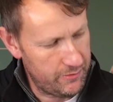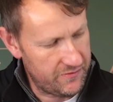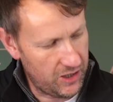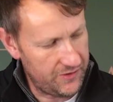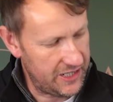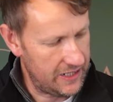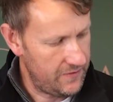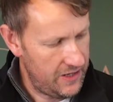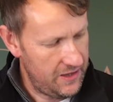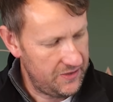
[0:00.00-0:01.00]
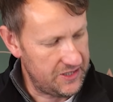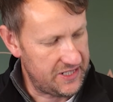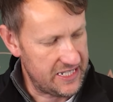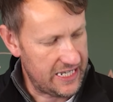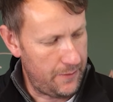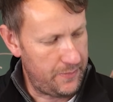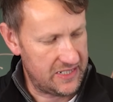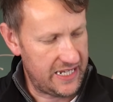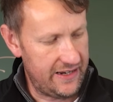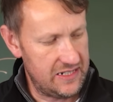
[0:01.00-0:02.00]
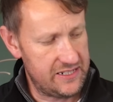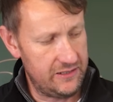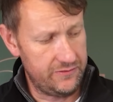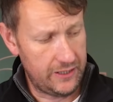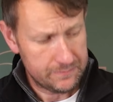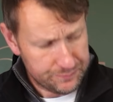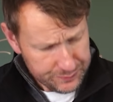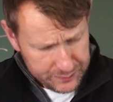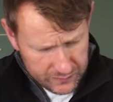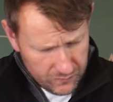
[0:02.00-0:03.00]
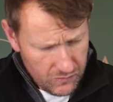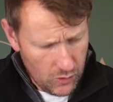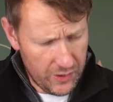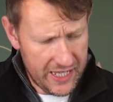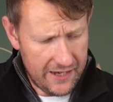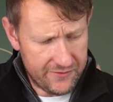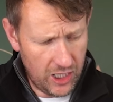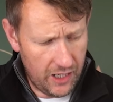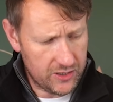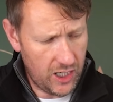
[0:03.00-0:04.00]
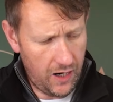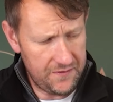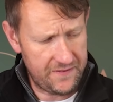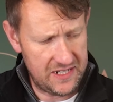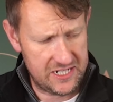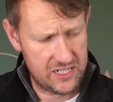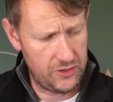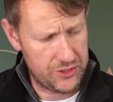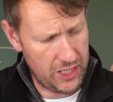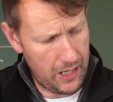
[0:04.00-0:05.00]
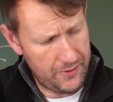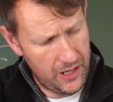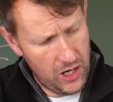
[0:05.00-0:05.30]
we've got the detail picked out in silver. We have got carved fences on the top.